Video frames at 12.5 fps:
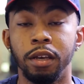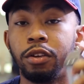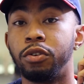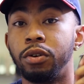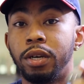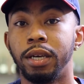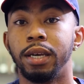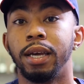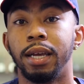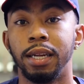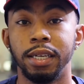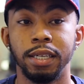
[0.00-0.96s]
you'll get
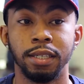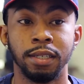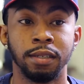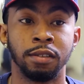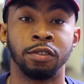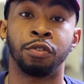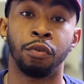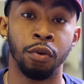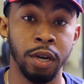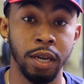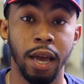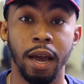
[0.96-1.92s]
at least
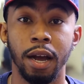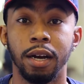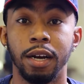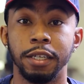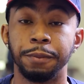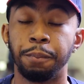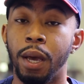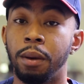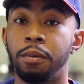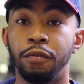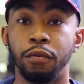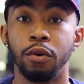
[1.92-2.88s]
3 haircuts,
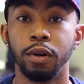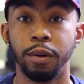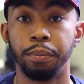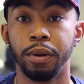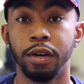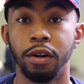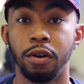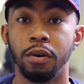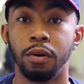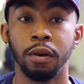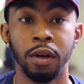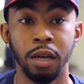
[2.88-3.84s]
maybe 4, depending on